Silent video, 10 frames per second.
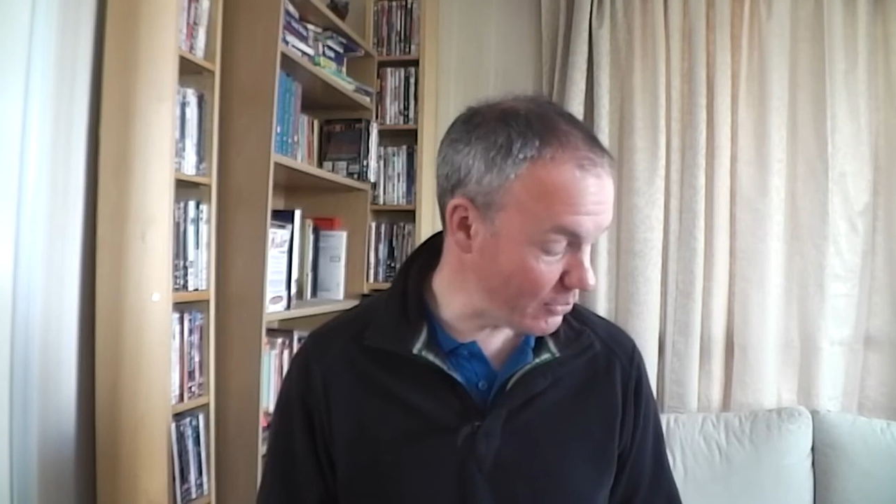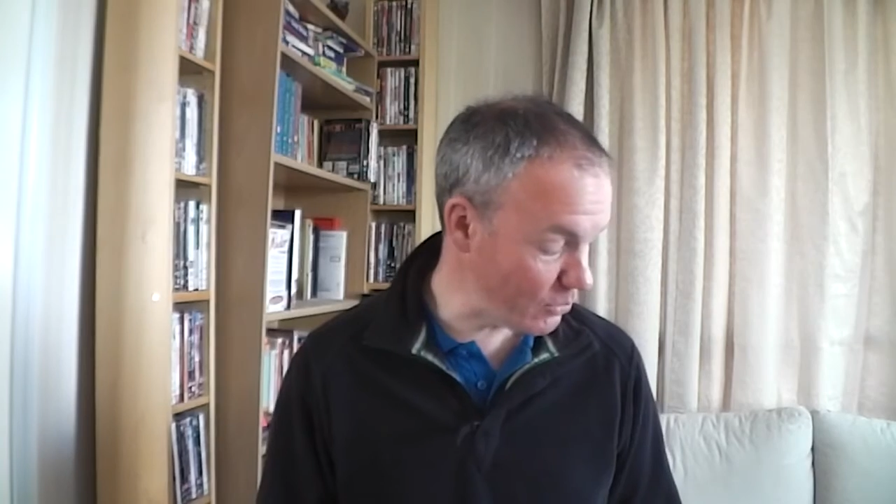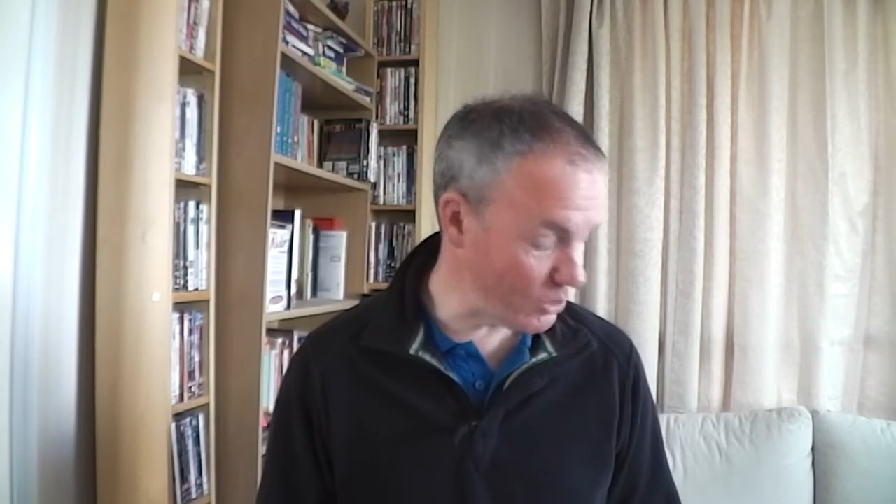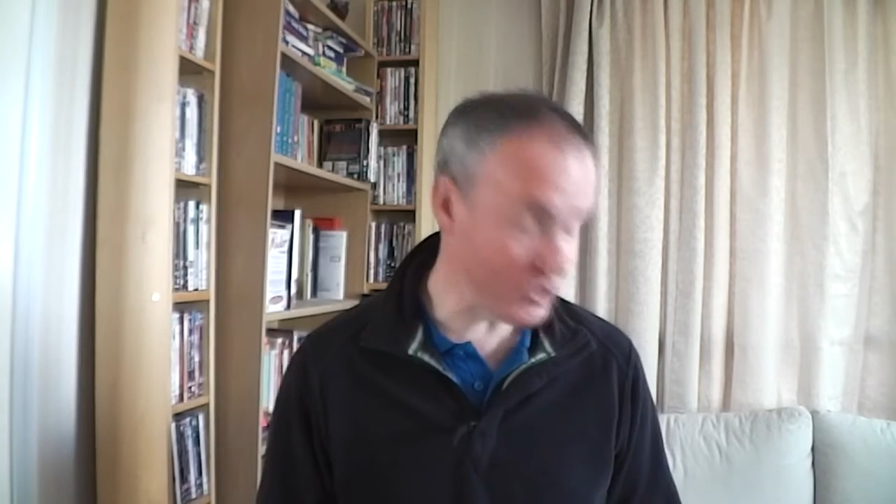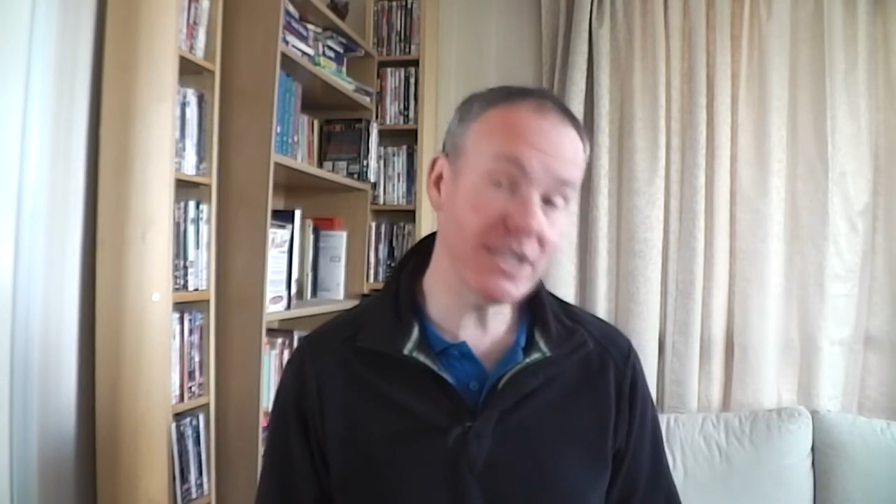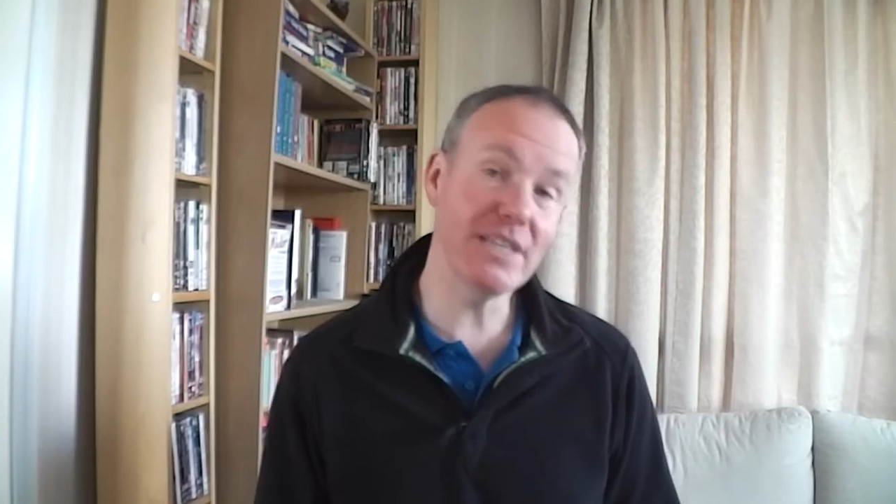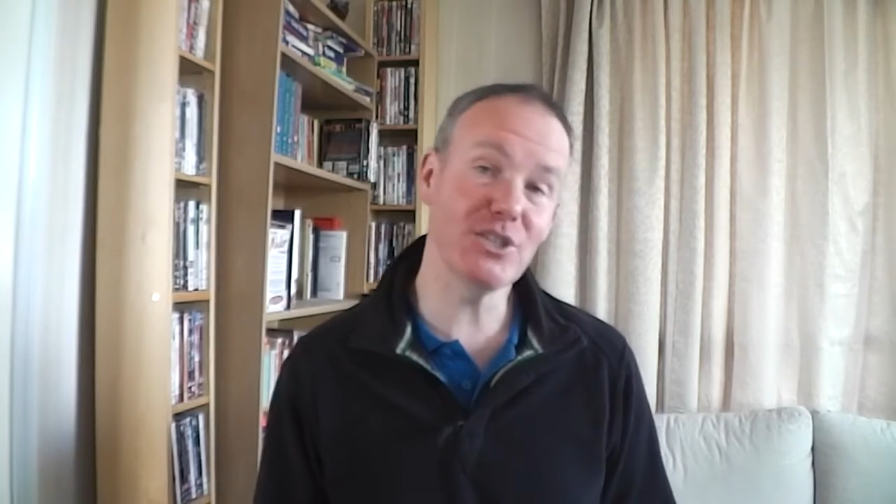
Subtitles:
it was that in